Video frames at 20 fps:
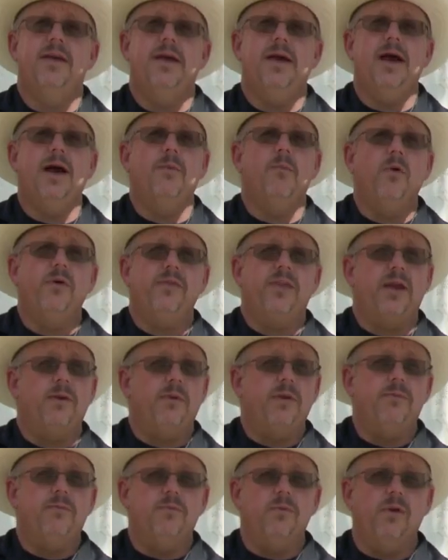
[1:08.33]
Um, one thing
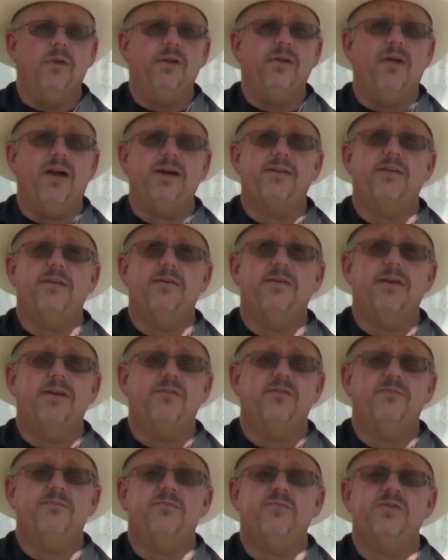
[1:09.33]
we'd really like to
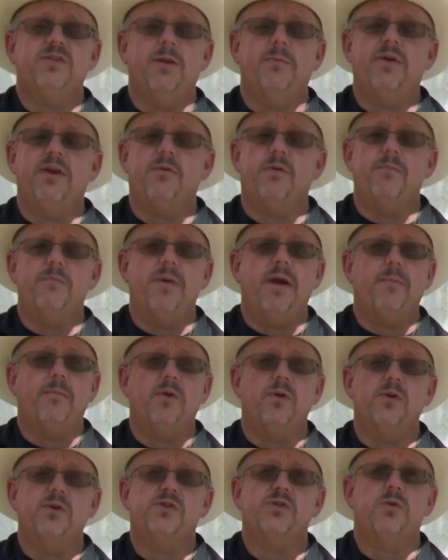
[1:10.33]
is somebody
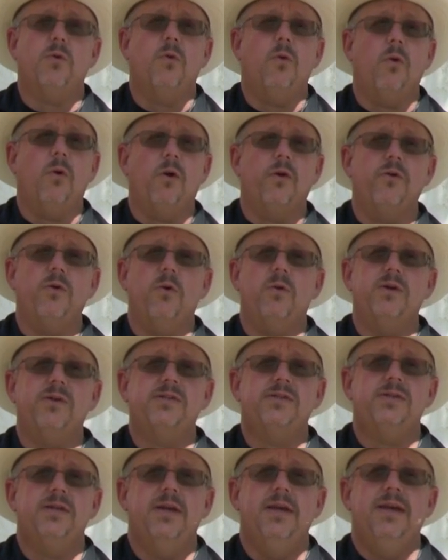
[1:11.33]
remembers or
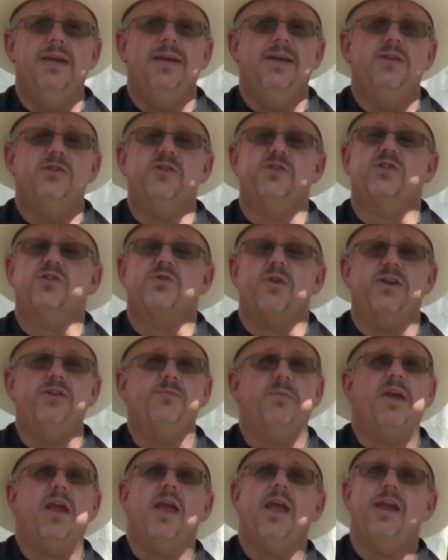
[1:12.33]
noticed just strange
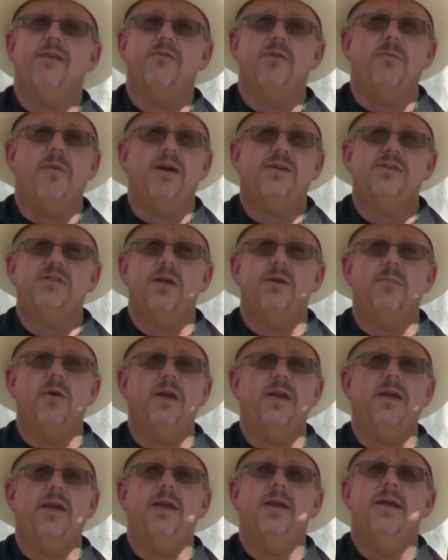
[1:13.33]
behavior by
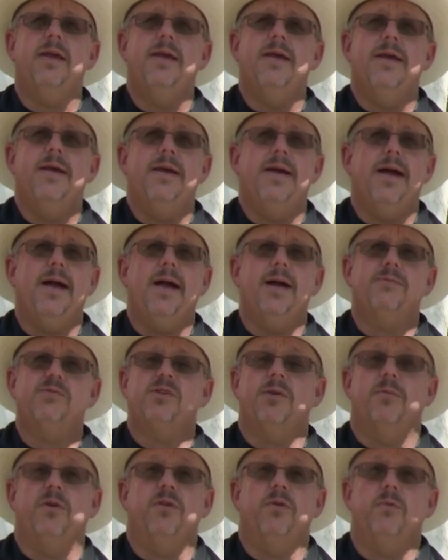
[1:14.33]
somebody um,
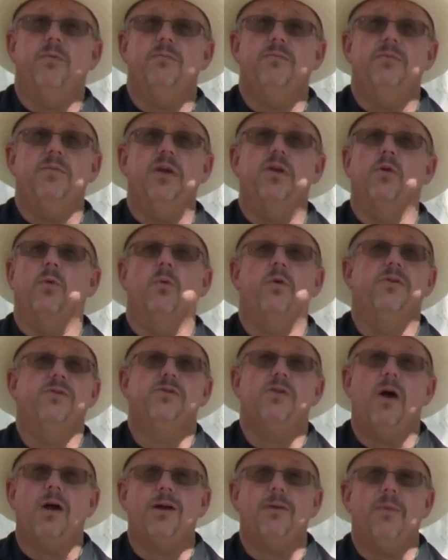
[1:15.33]
somebody that either
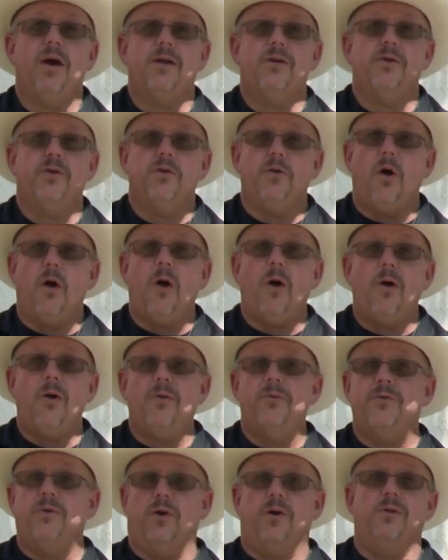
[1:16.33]
wouldn't talk about it at
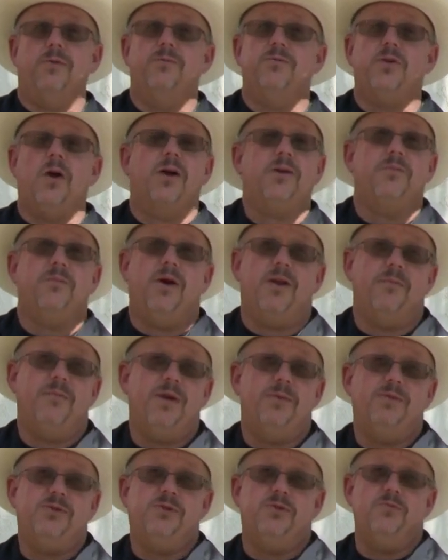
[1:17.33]
all or talked about it
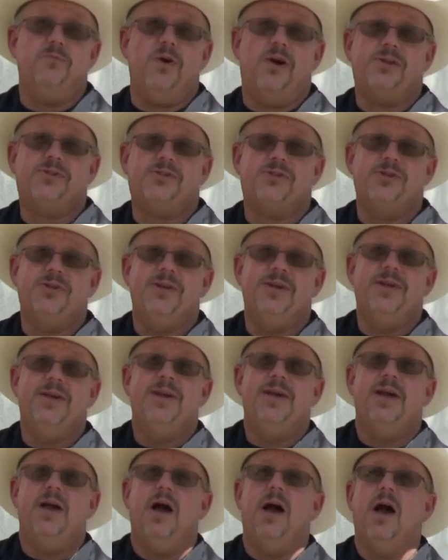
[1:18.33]
maybe too much.
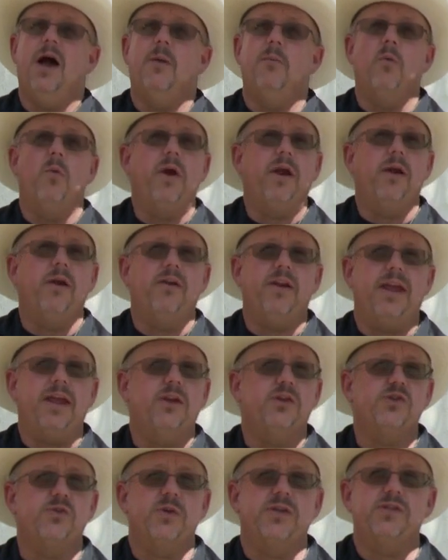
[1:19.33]
Um, weird
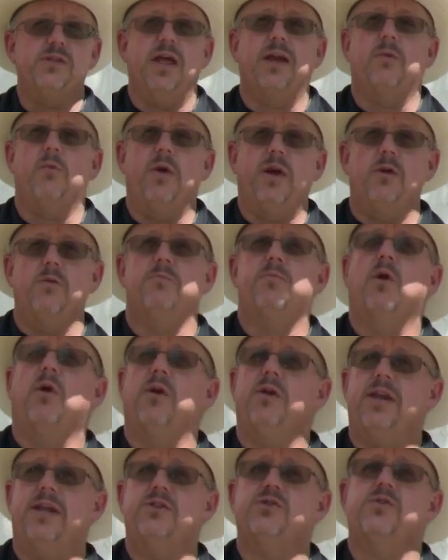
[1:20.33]
injuries, like weird
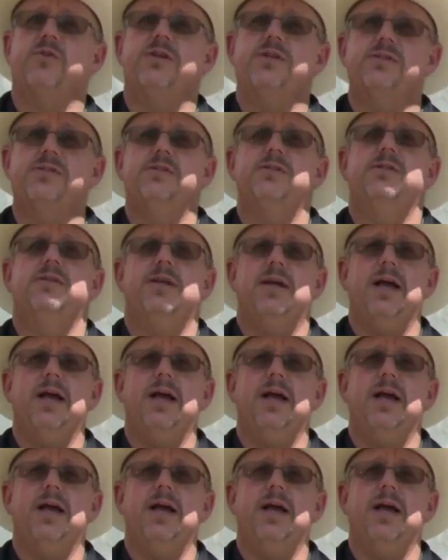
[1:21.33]
burn injuries.